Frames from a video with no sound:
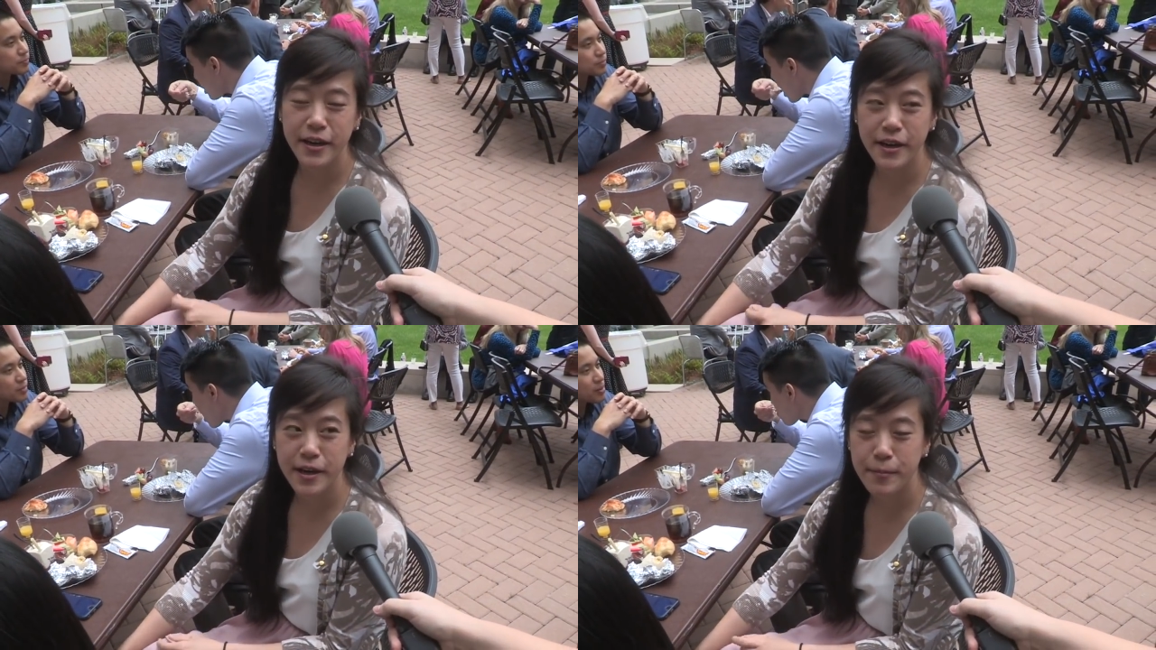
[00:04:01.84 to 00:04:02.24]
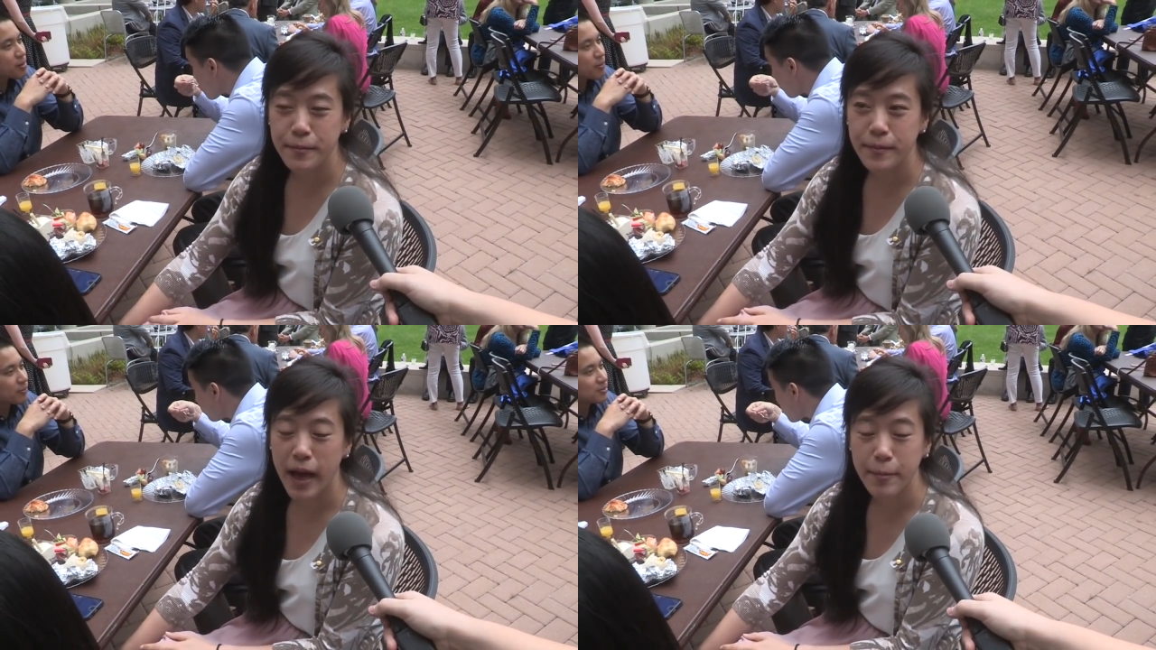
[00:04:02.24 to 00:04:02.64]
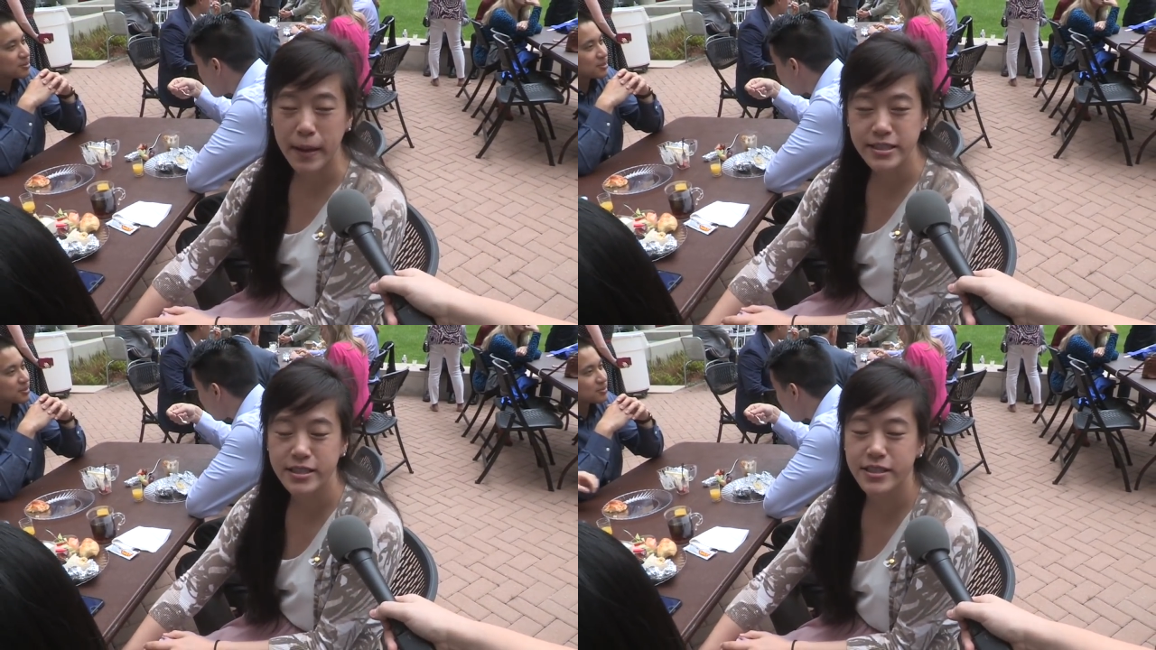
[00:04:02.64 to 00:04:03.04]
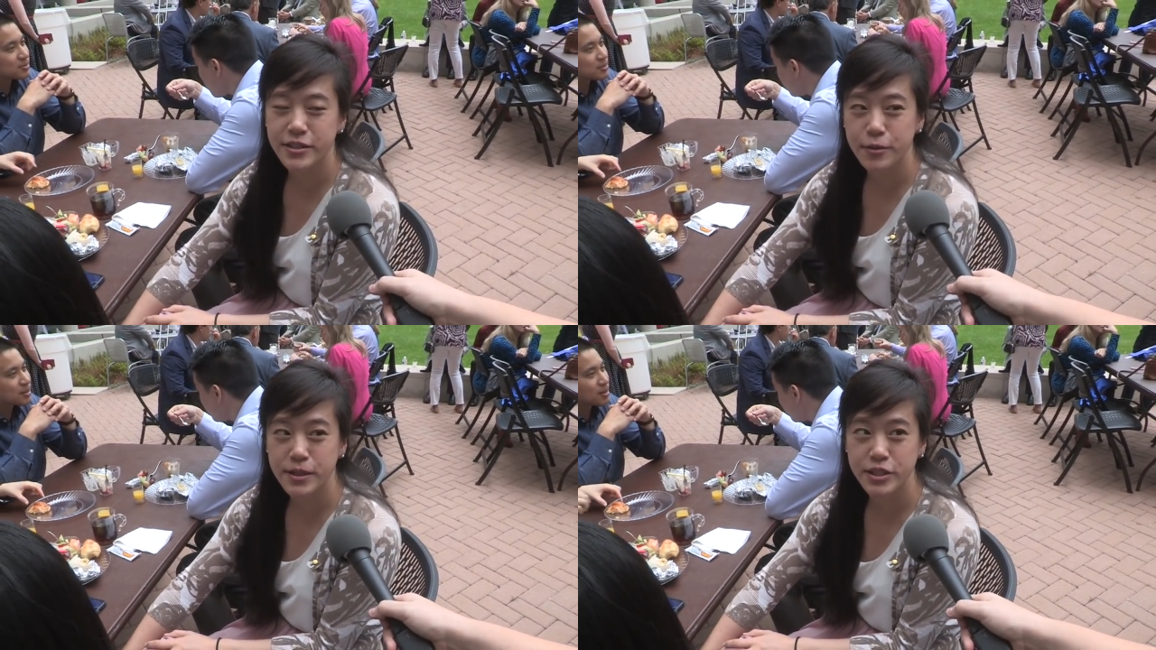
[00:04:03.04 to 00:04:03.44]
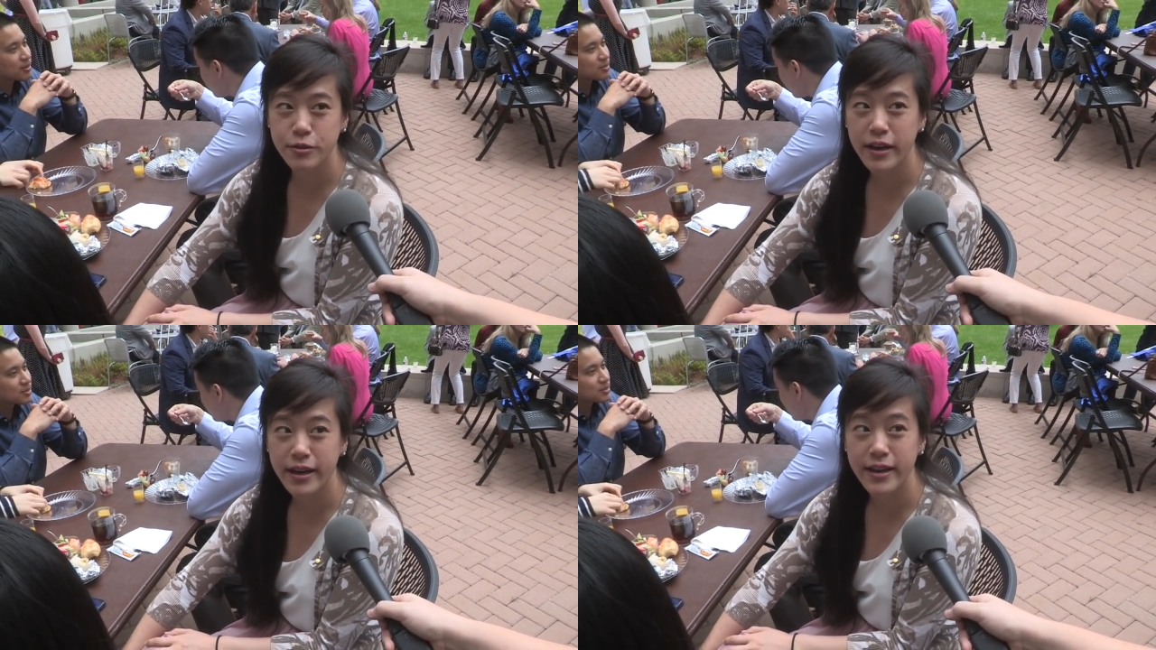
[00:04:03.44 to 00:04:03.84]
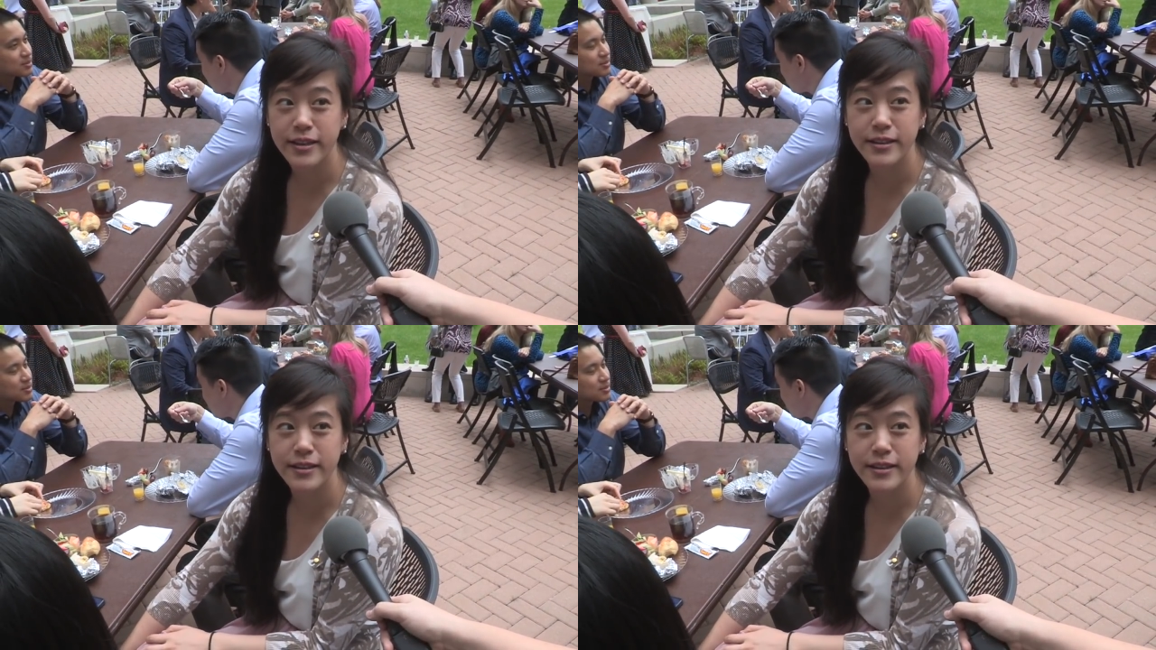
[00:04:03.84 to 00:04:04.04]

Speaker 1: Um, I'm matching into O B G Y N.